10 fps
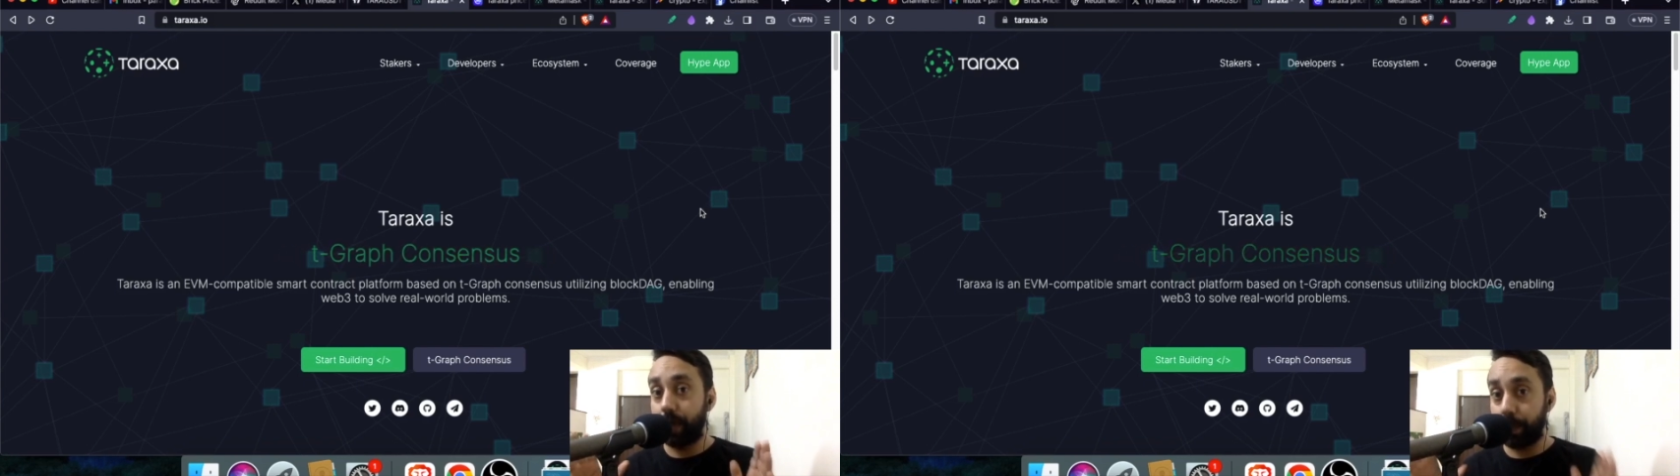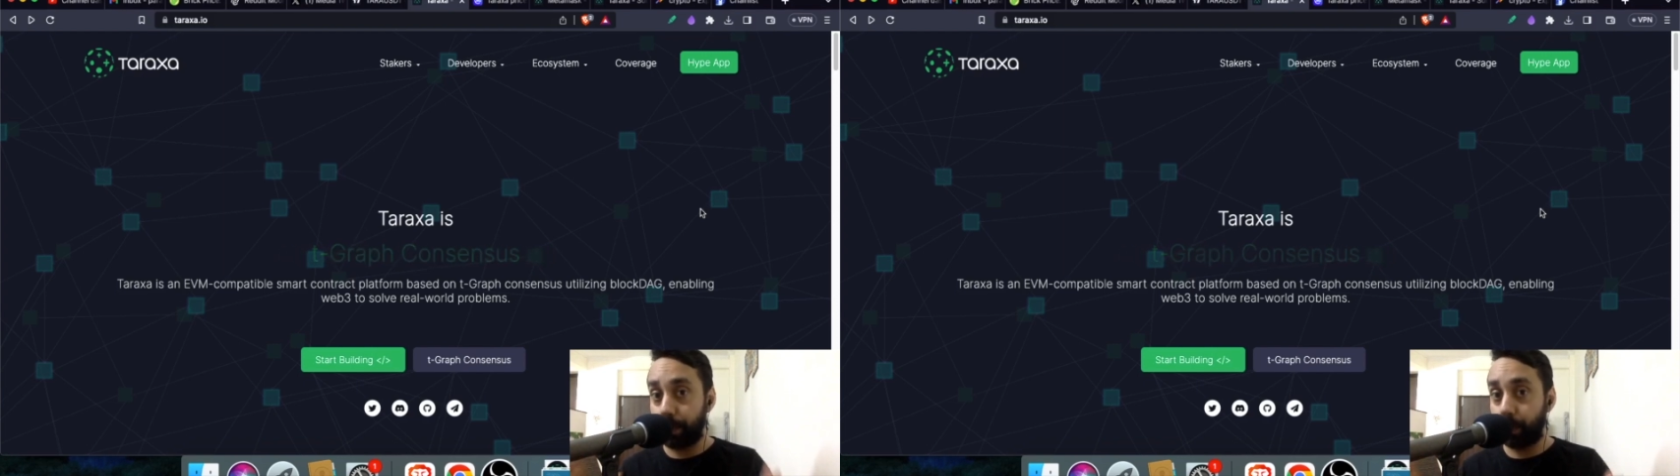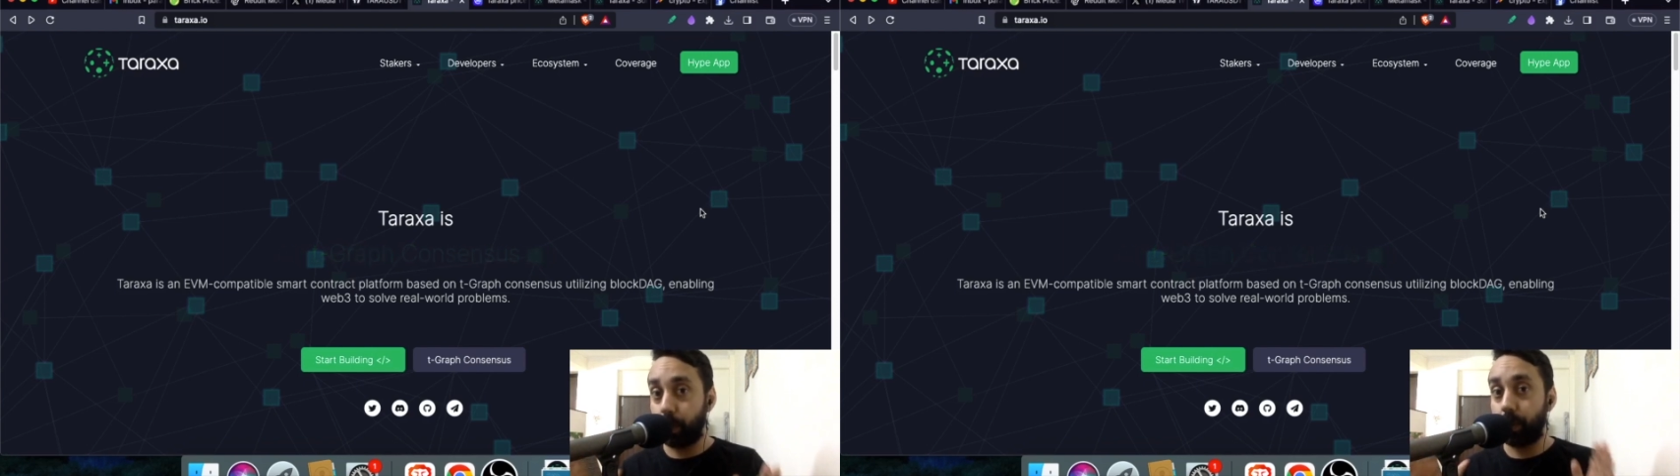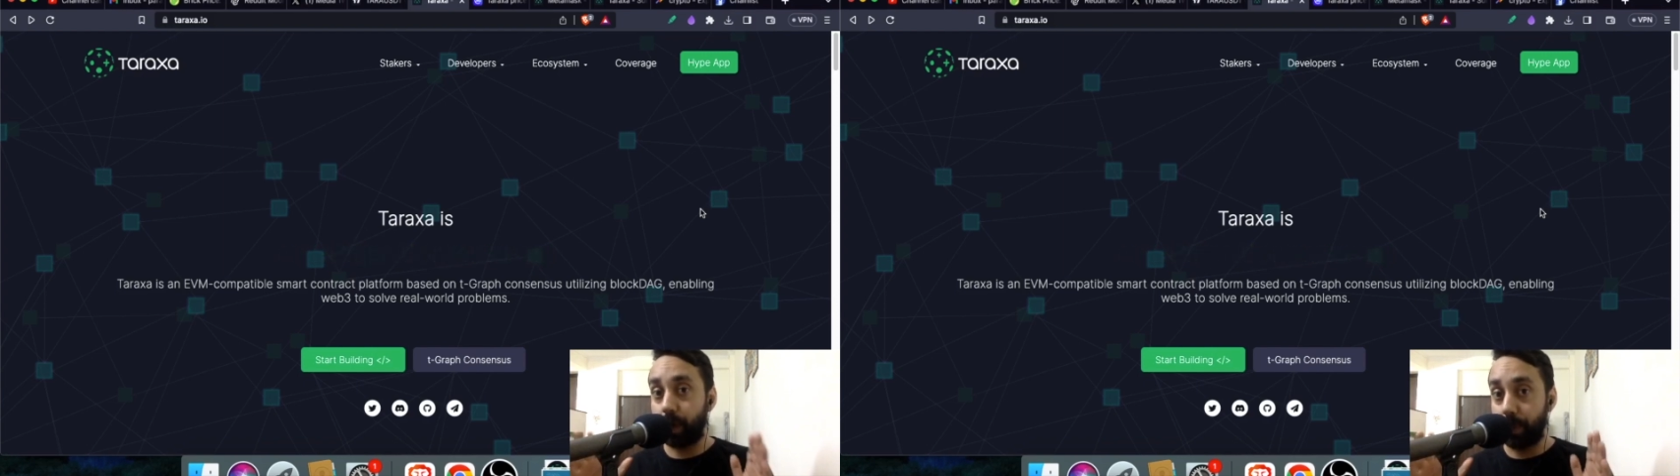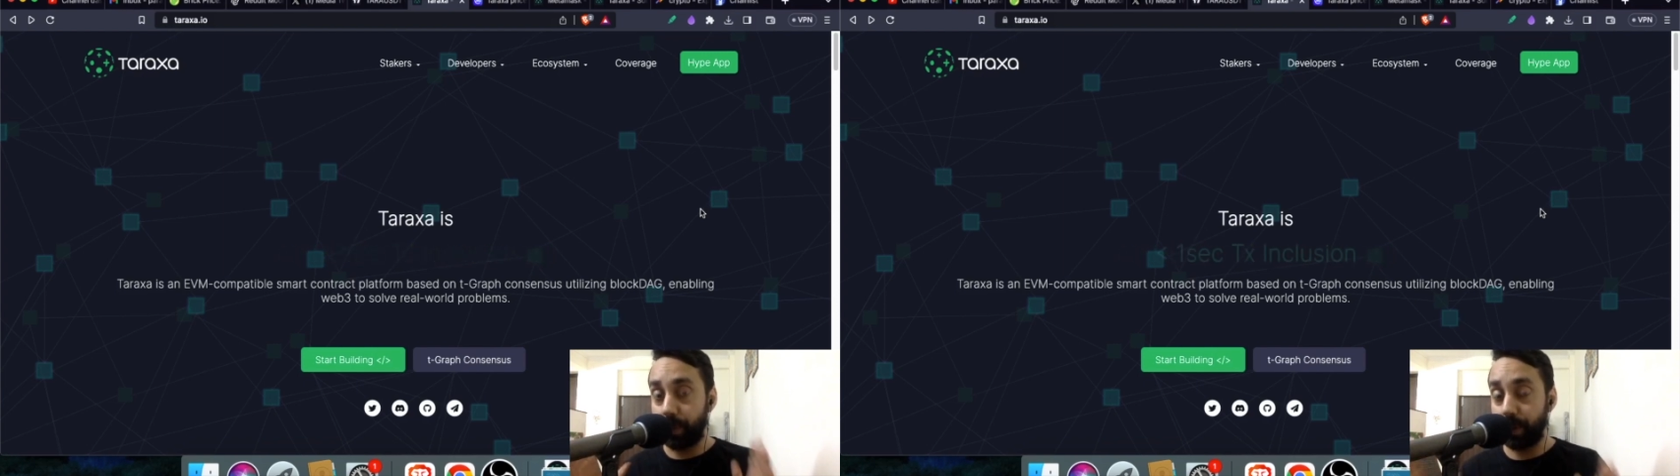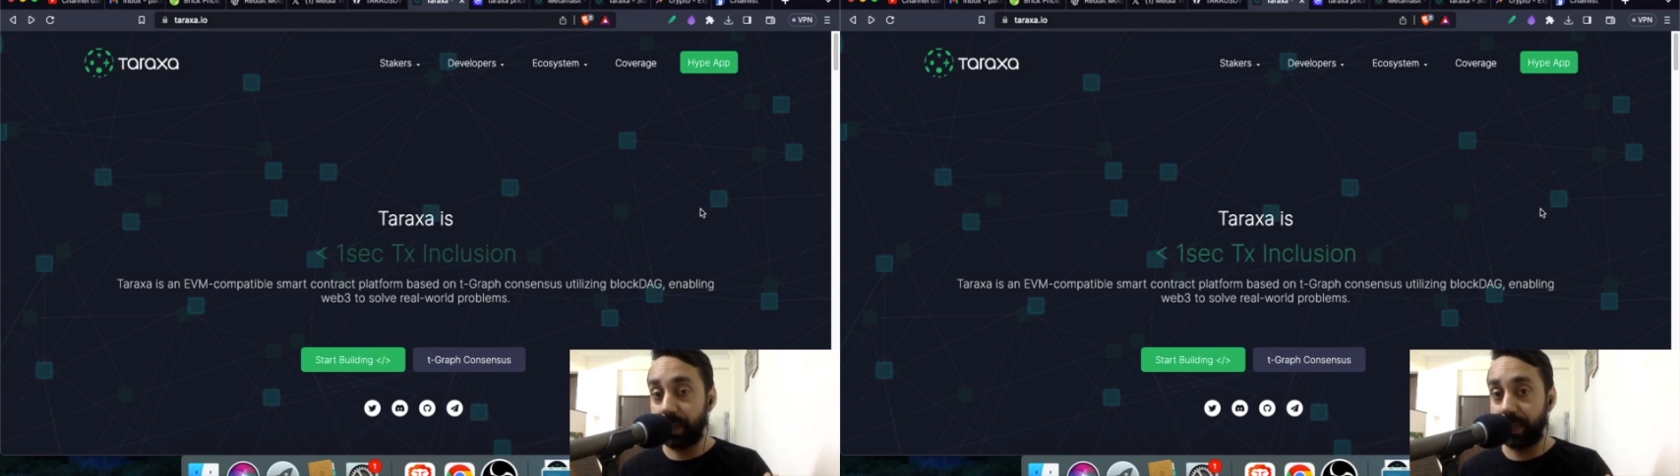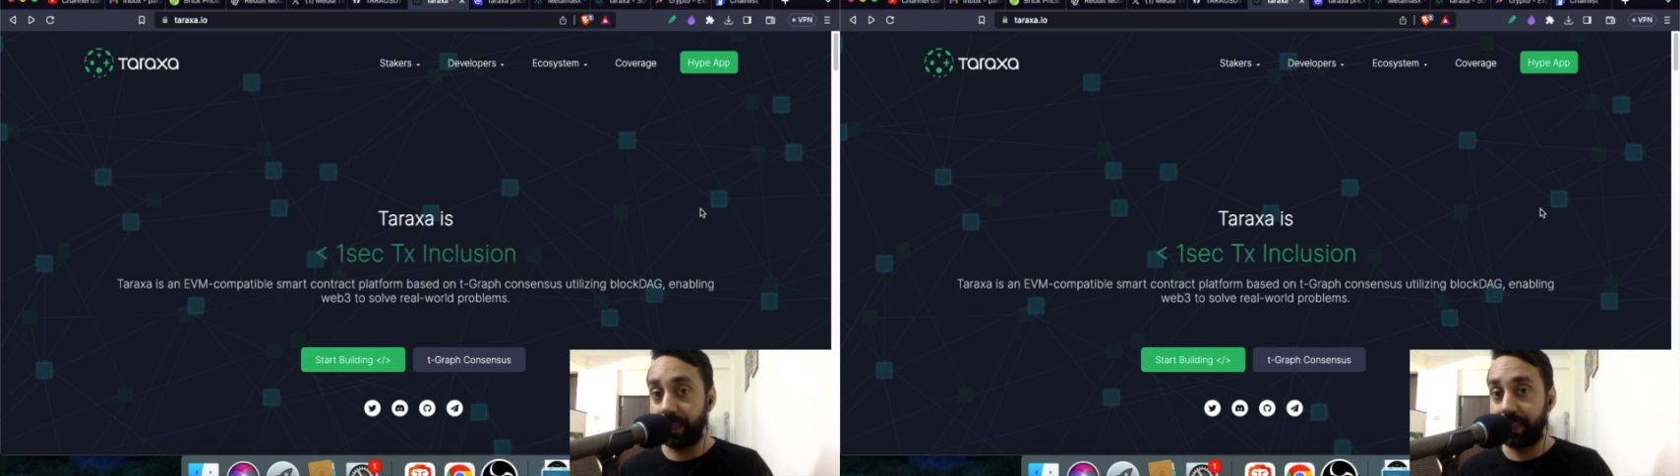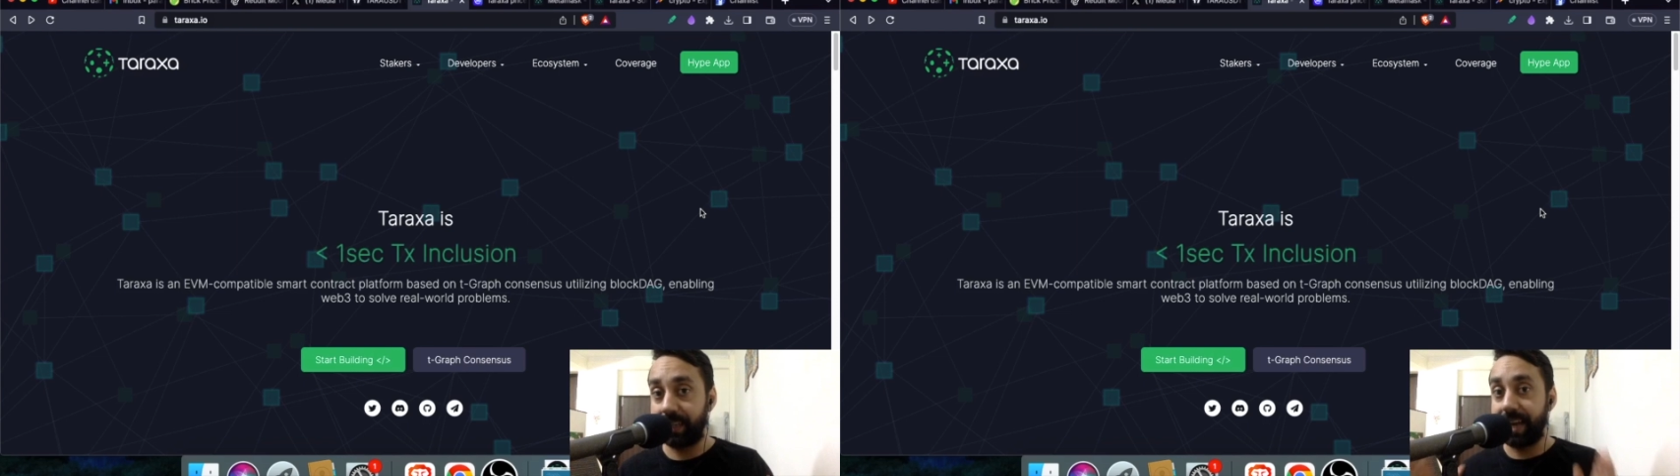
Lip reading: crypto community